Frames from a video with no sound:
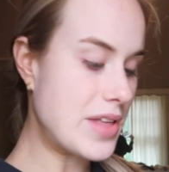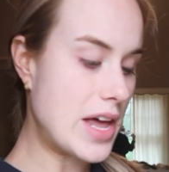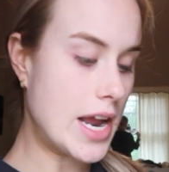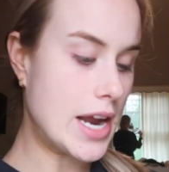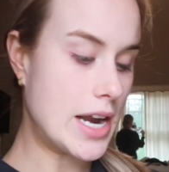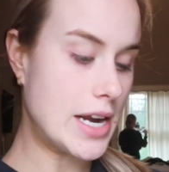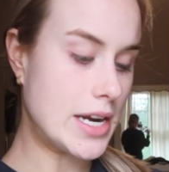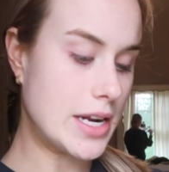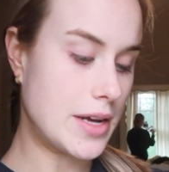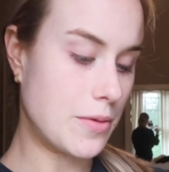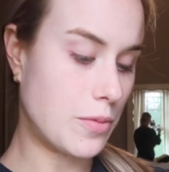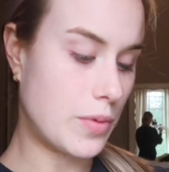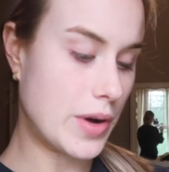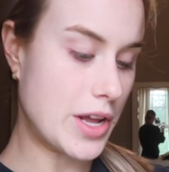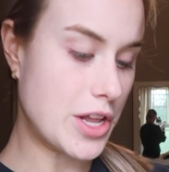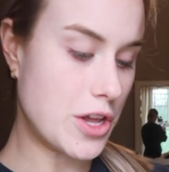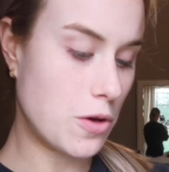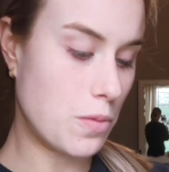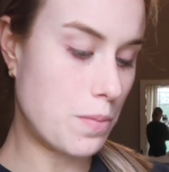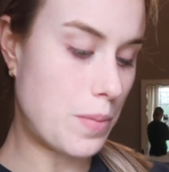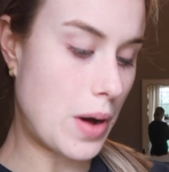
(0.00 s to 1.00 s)
And then
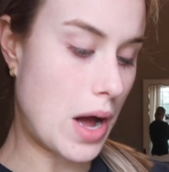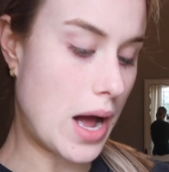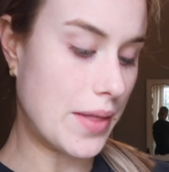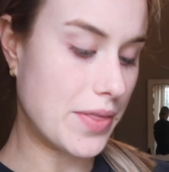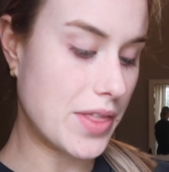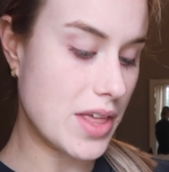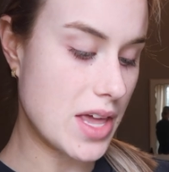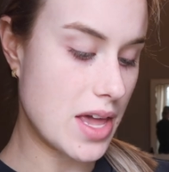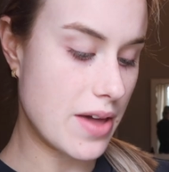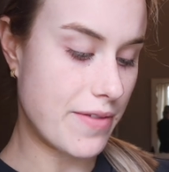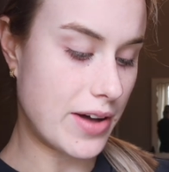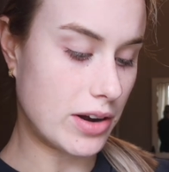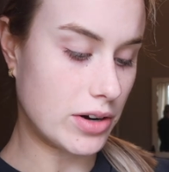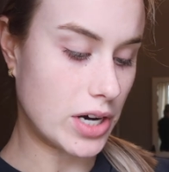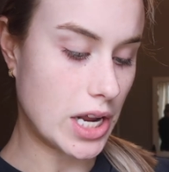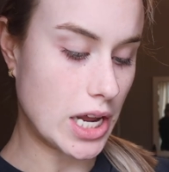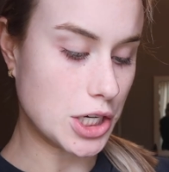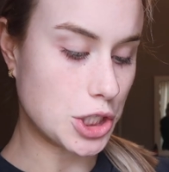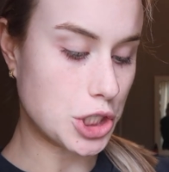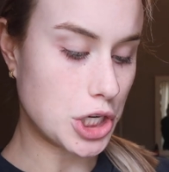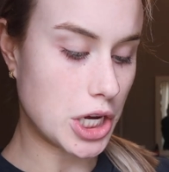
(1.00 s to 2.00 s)
when you bought the
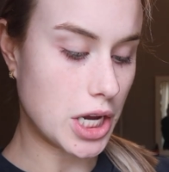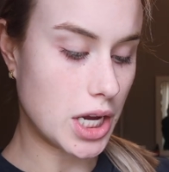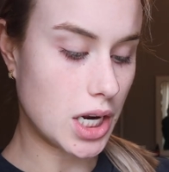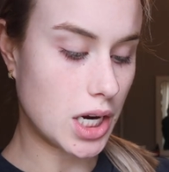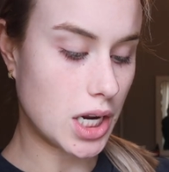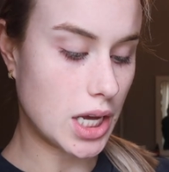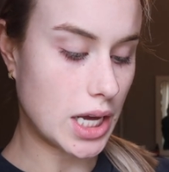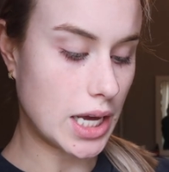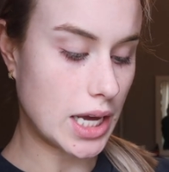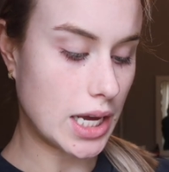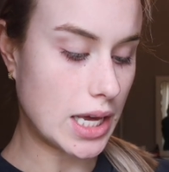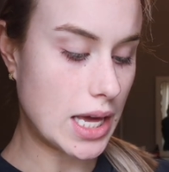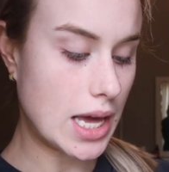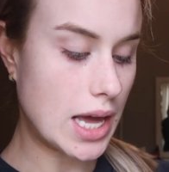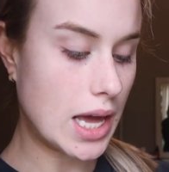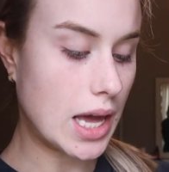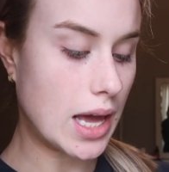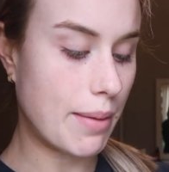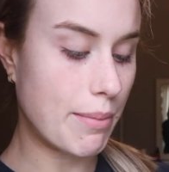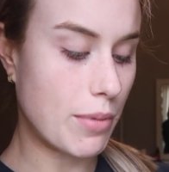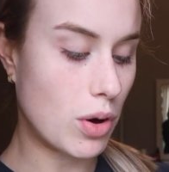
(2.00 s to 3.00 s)
foundation, it
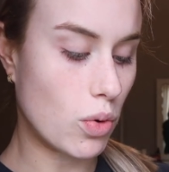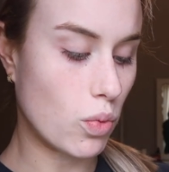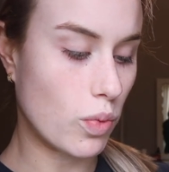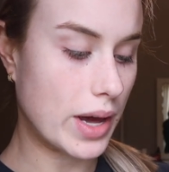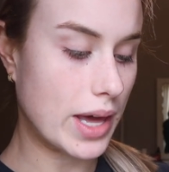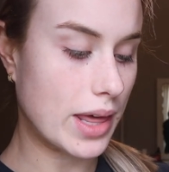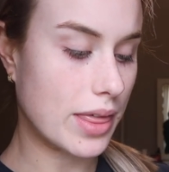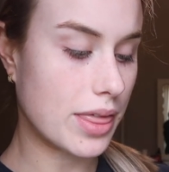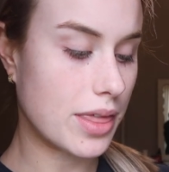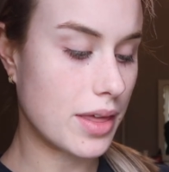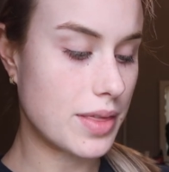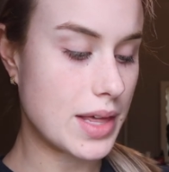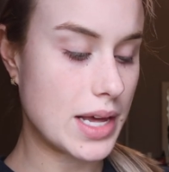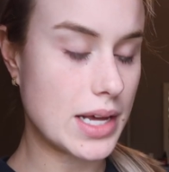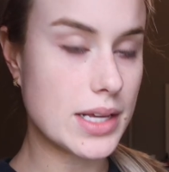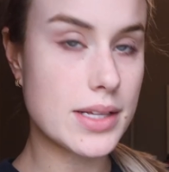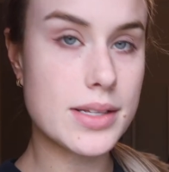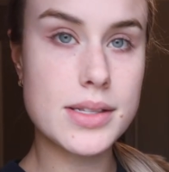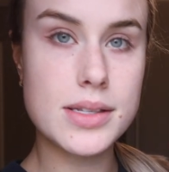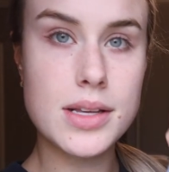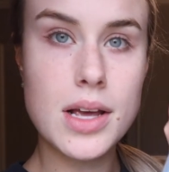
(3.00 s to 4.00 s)
came with
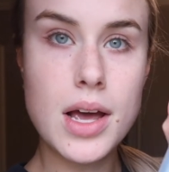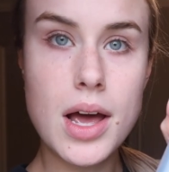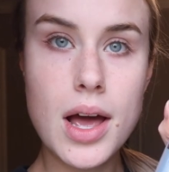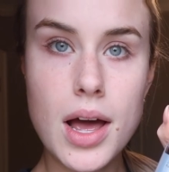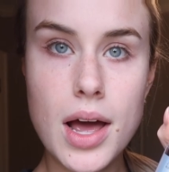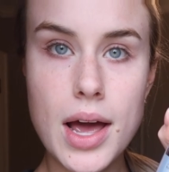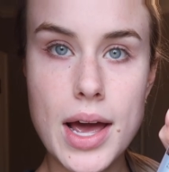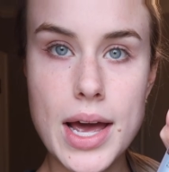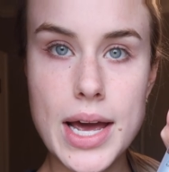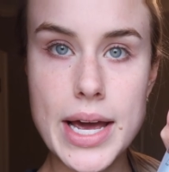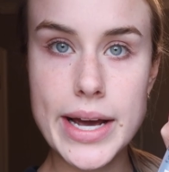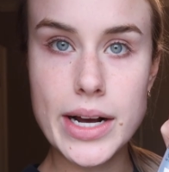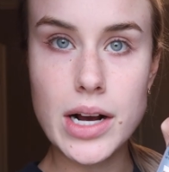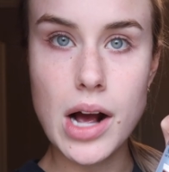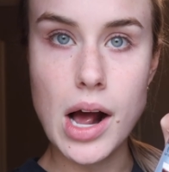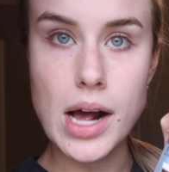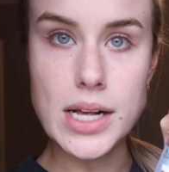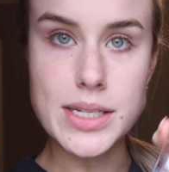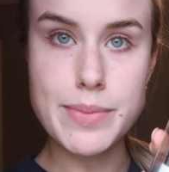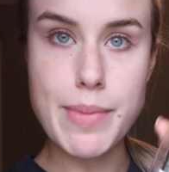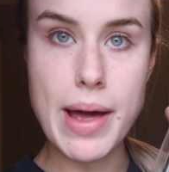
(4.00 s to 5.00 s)
this It
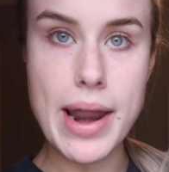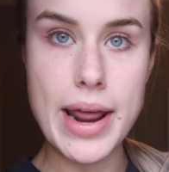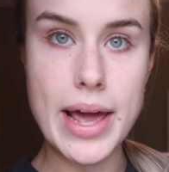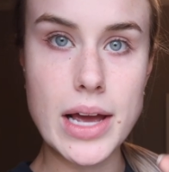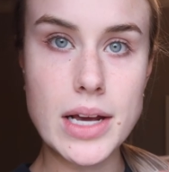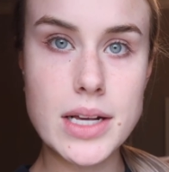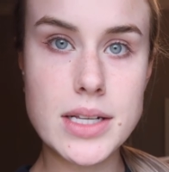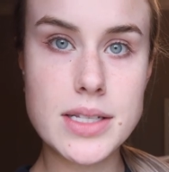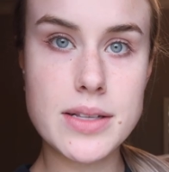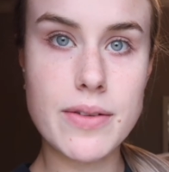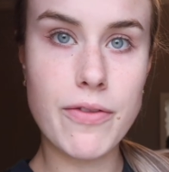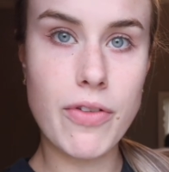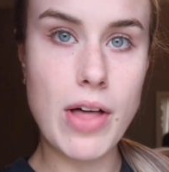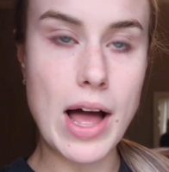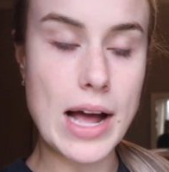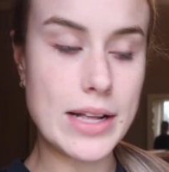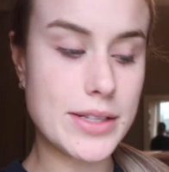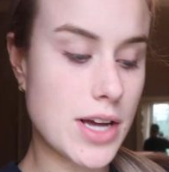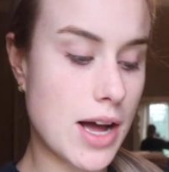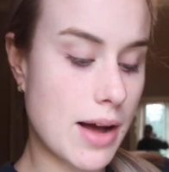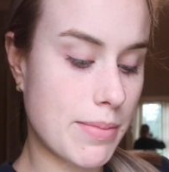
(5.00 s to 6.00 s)
Cosmetics
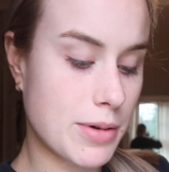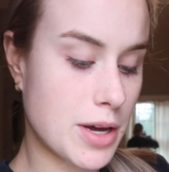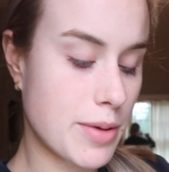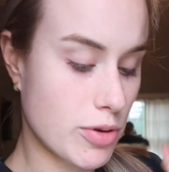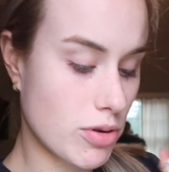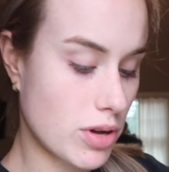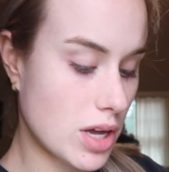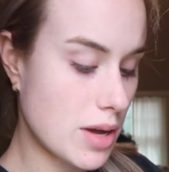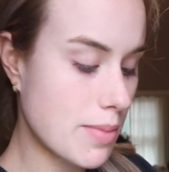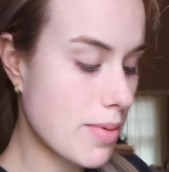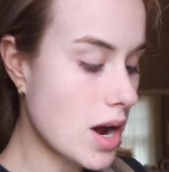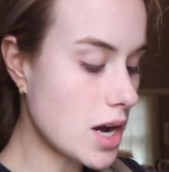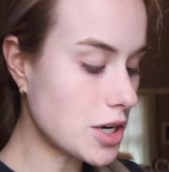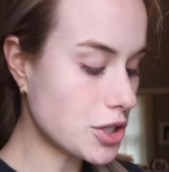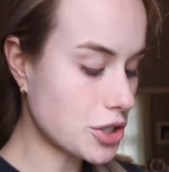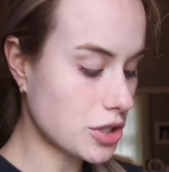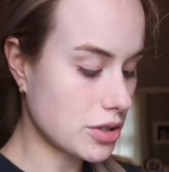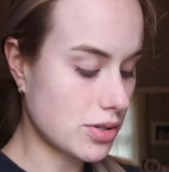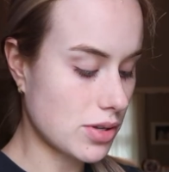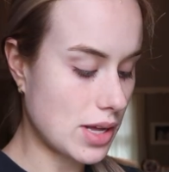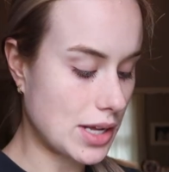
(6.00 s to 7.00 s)
flat top kabuki brush.